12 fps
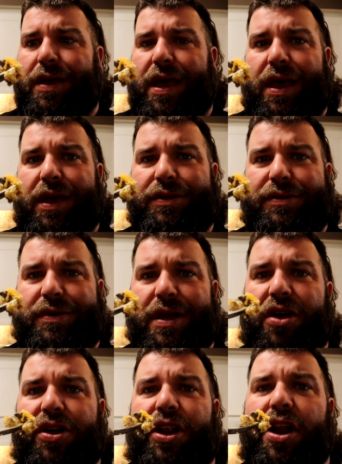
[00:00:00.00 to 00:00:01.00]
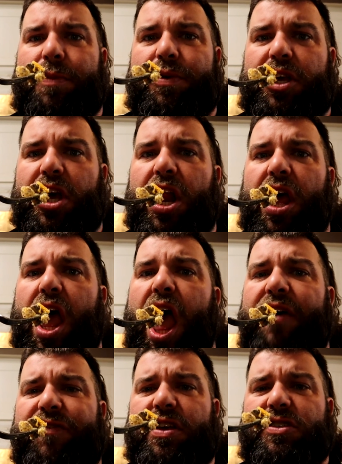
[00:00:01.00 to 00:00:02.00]
eggs, how can it not be good?
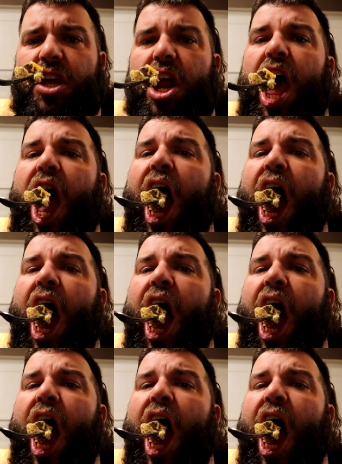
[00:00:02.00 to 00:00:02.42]
Face hit.